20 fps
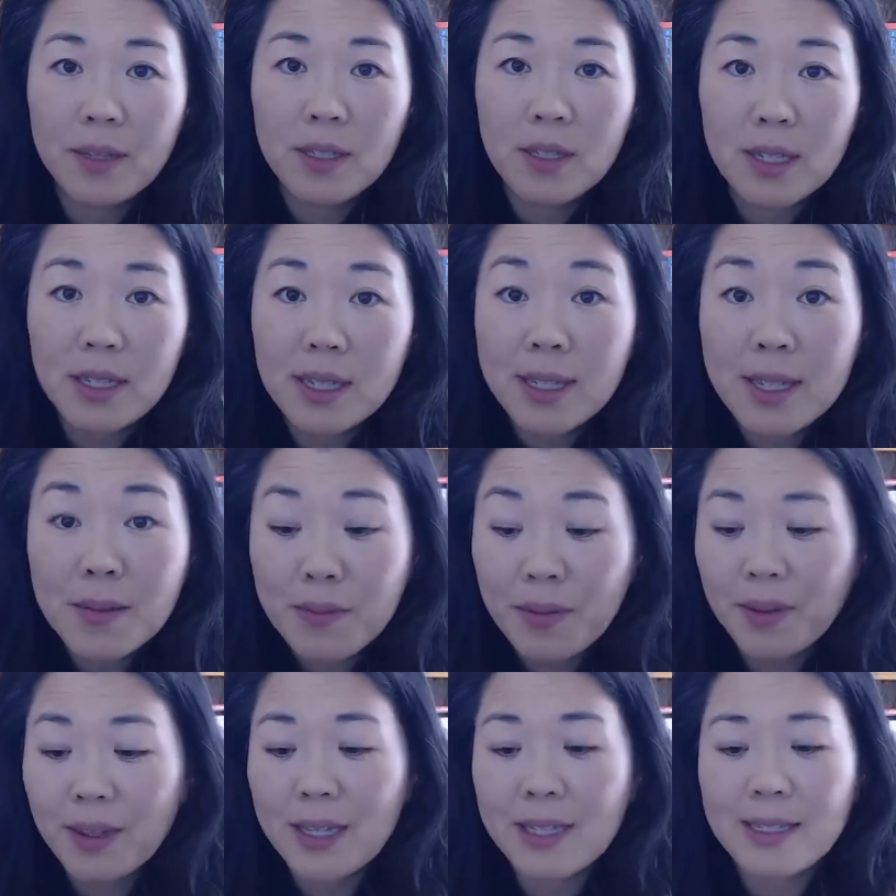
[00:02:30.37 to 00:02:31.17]
It's as
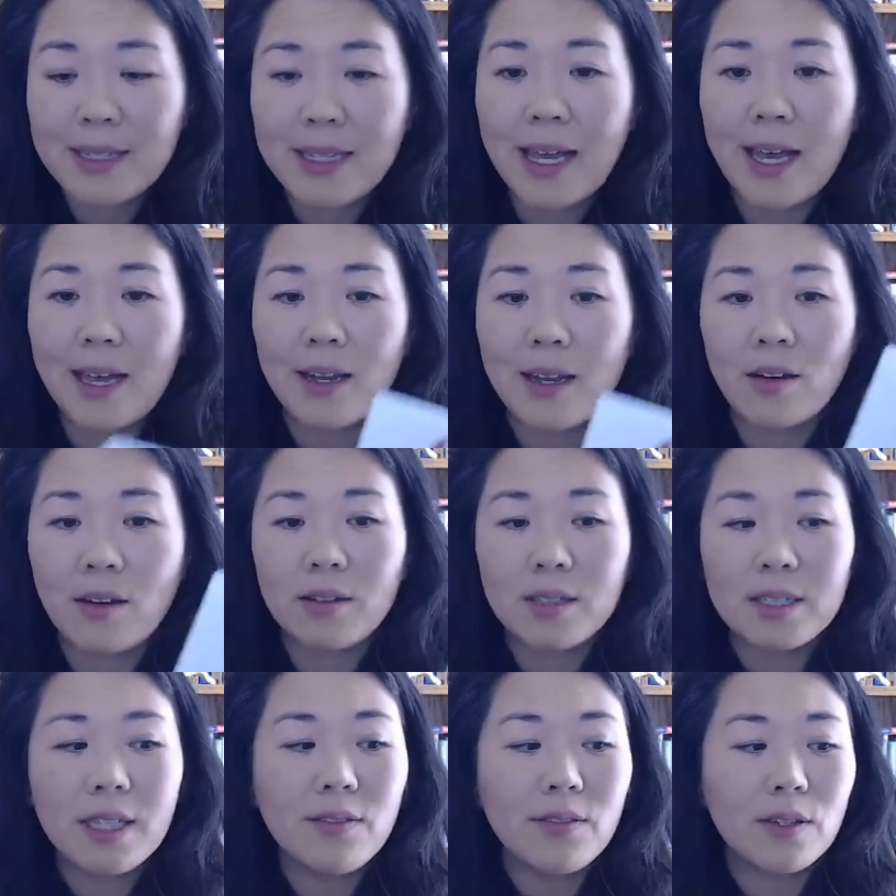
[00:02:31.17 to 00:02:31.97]
simple as that. And
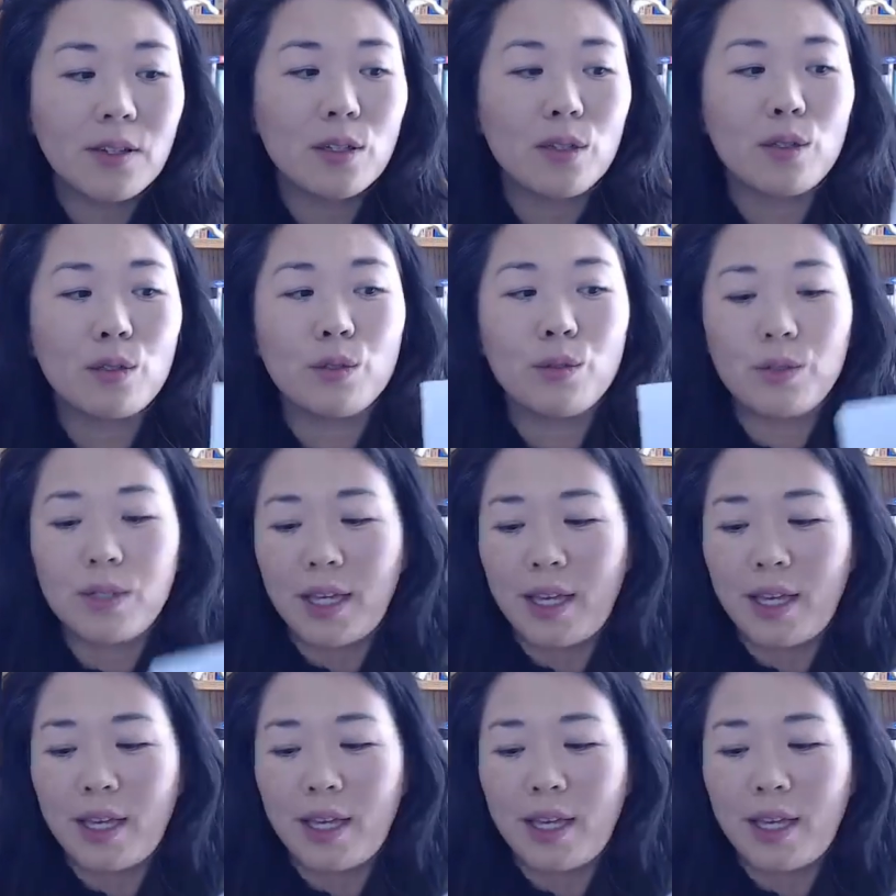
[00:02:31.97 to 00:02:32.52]
I'll even include